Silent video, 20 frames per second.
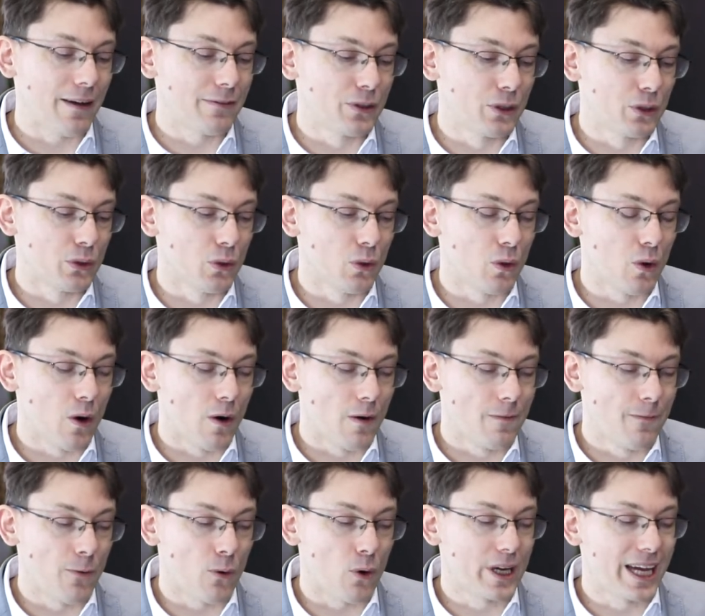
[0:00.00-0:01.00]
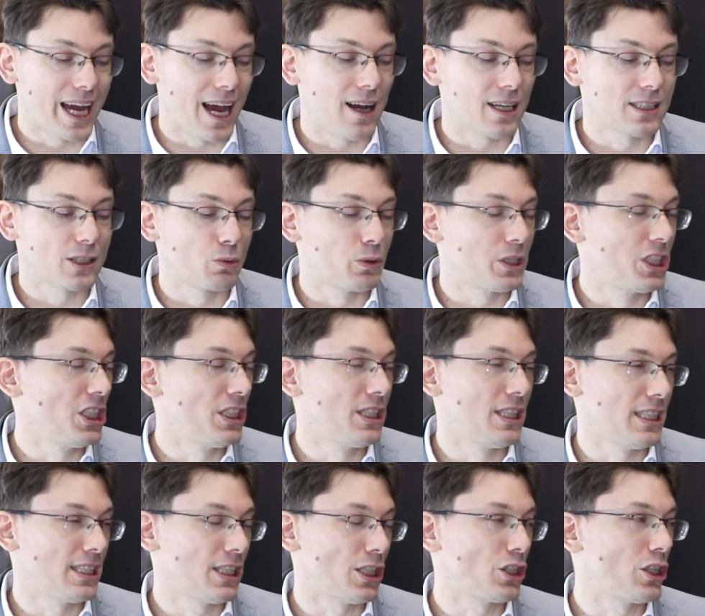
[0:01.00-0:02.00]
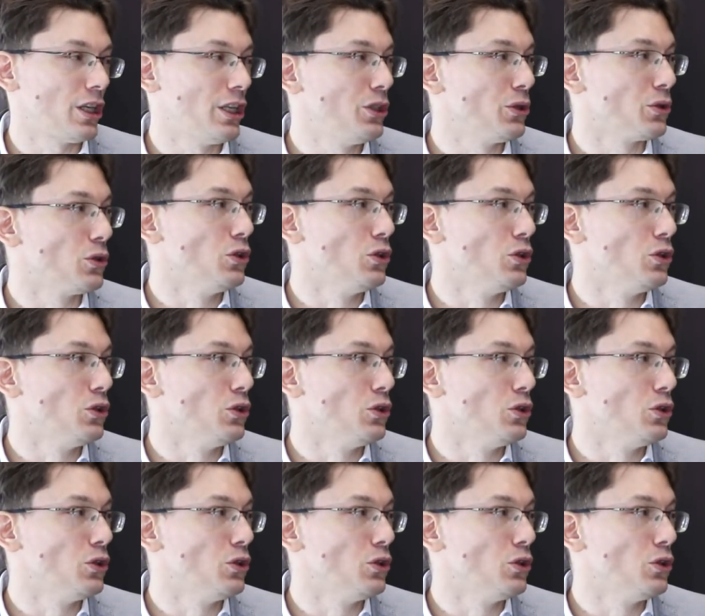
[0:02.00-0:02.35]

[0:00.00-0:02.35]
your forecast, which is essentially